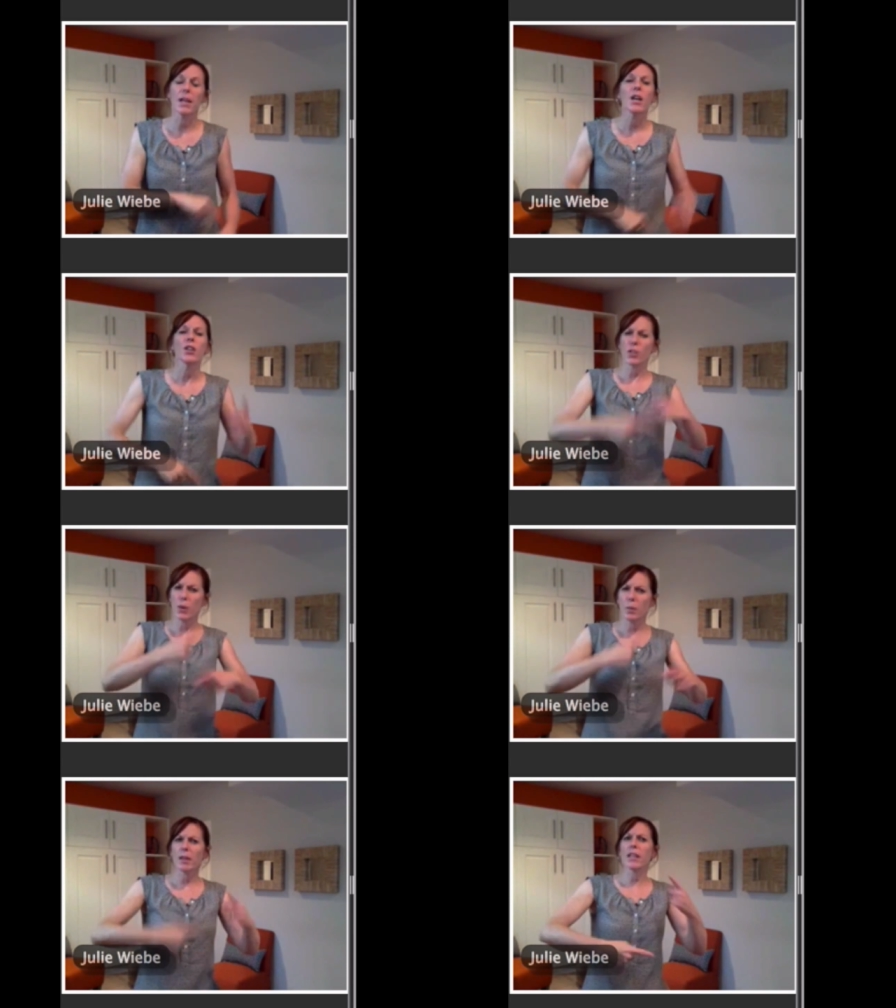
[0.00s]
See what
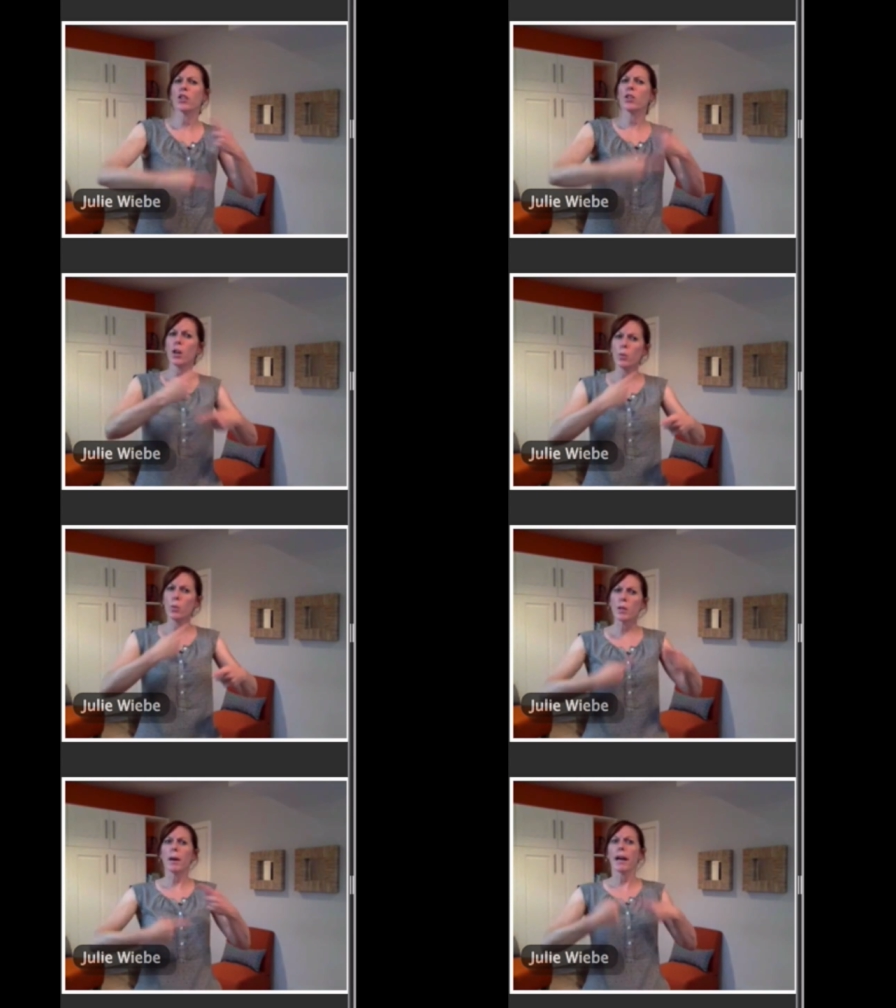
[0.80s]
I mean? Like you got to
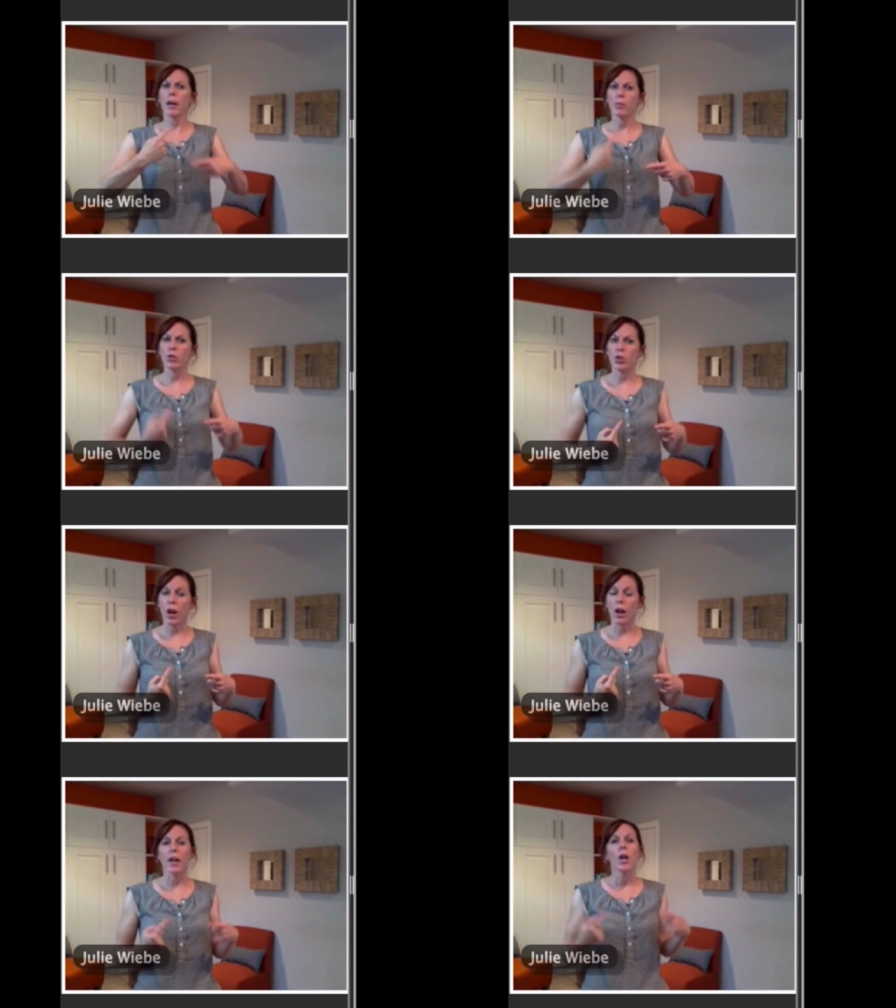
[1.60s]
really back up the
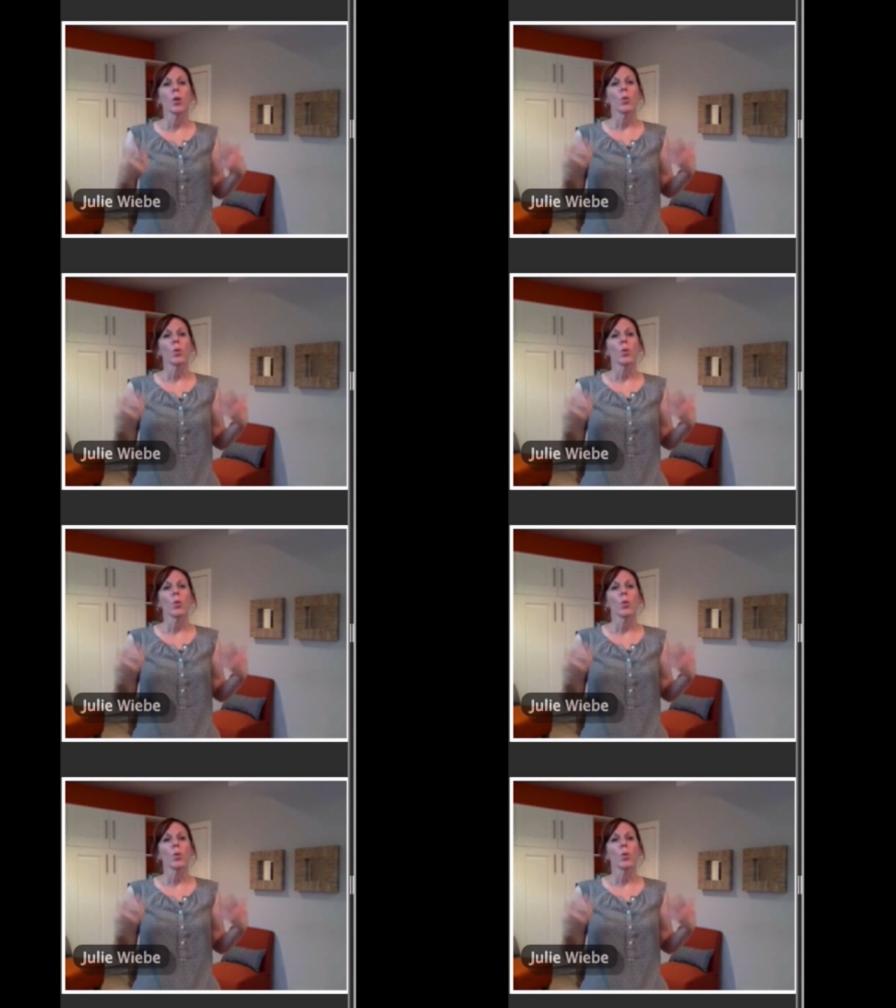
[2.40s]
truck.